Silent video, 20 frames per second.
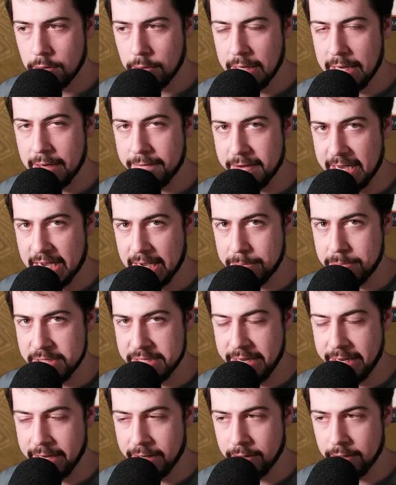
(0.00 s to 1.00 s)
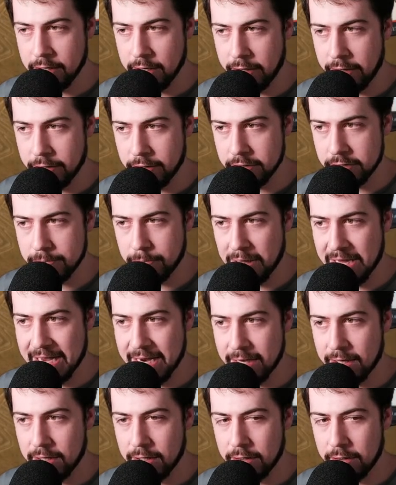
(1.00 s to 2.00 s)
We have Abzan colors,
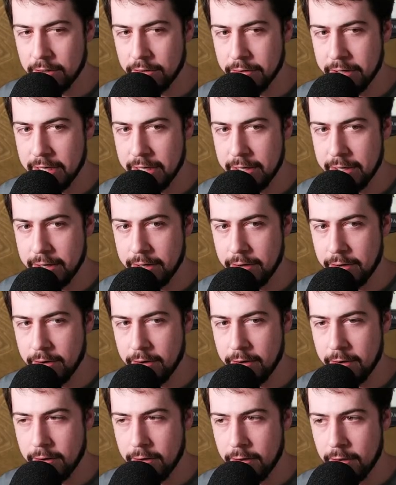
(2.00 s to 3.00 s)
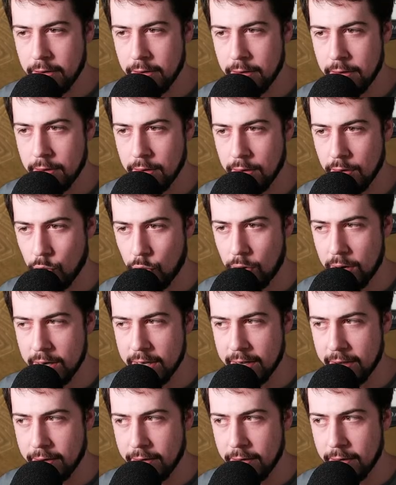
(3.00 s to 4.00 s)
black, green, and
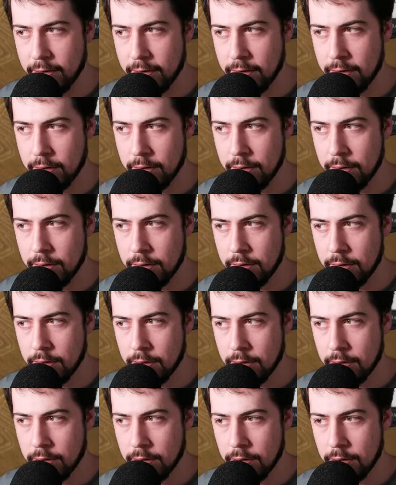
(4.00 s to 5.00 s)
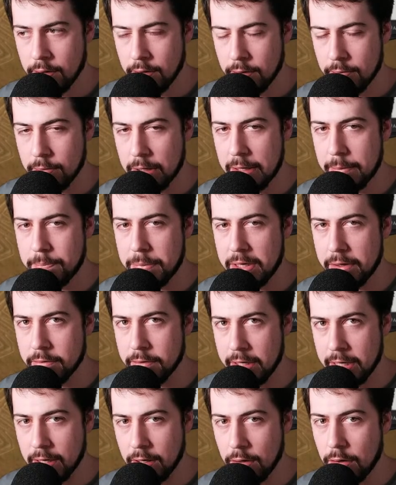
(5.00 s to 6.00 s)
white. Might be
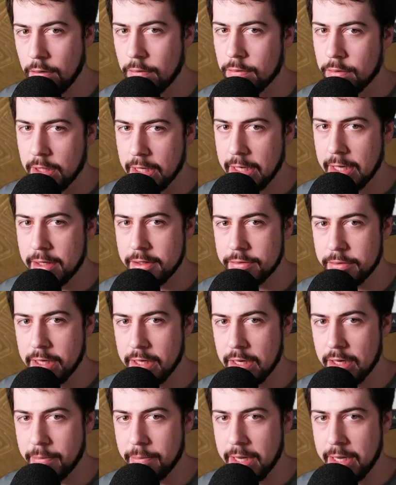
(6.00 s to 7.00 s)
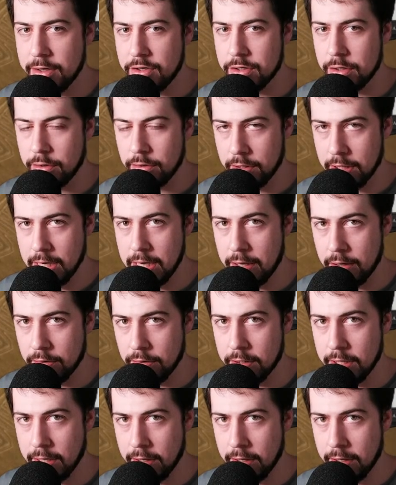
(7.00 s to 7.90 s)
oh, it is reanimation. Okay.